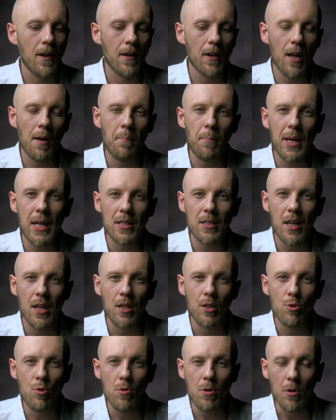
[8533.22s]
Companies
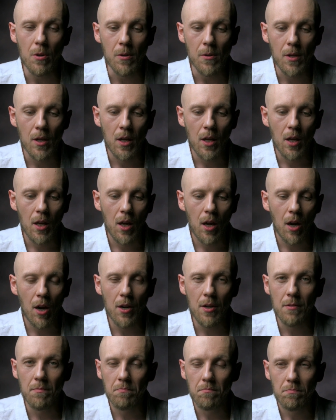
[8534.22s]
like Google
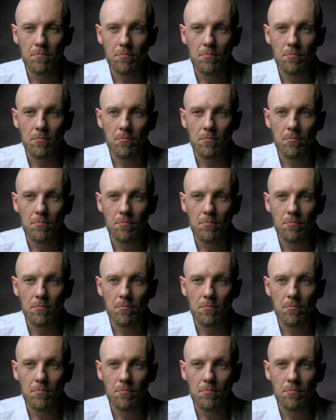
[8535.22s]
are